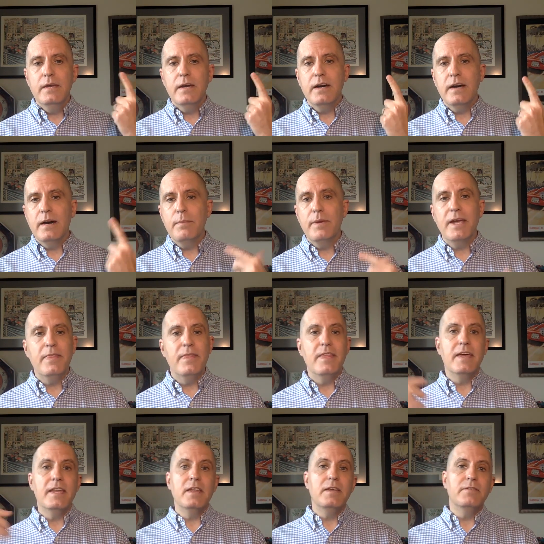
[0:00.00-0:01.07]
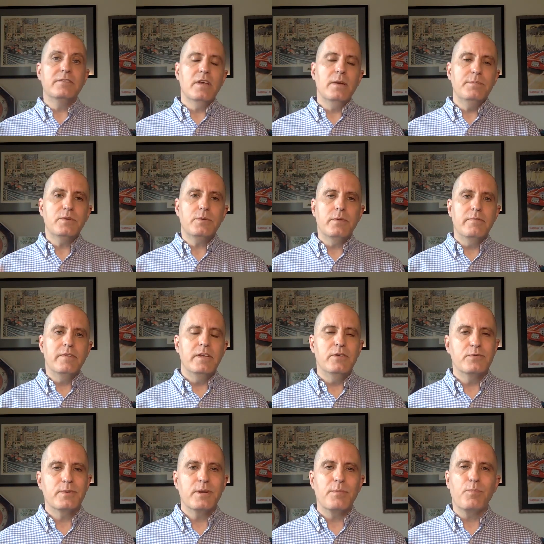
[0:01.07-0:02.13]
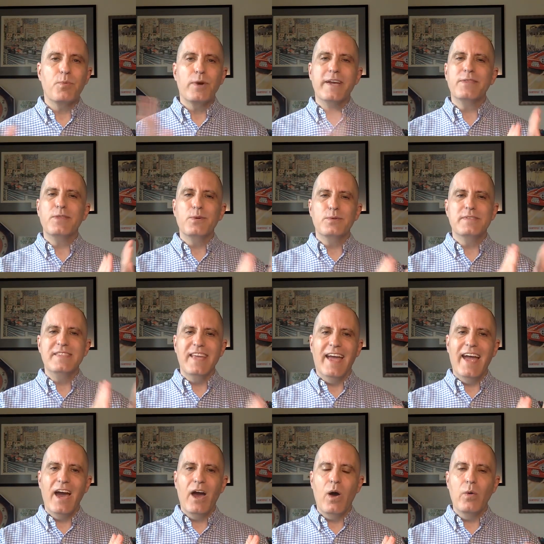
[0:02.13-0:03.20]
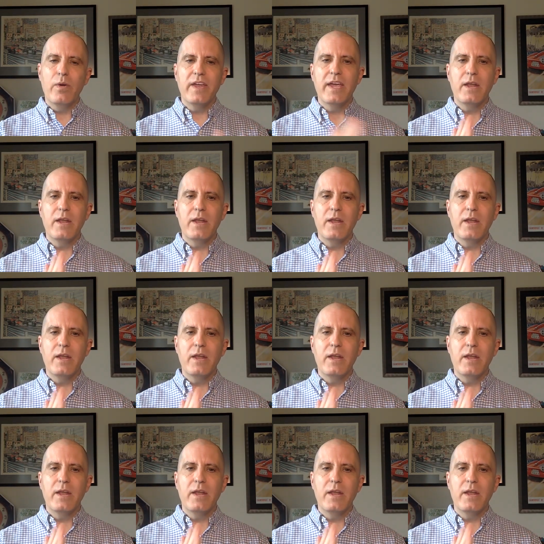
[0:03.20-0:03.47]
and then in subsequent videos, we're going to break those down,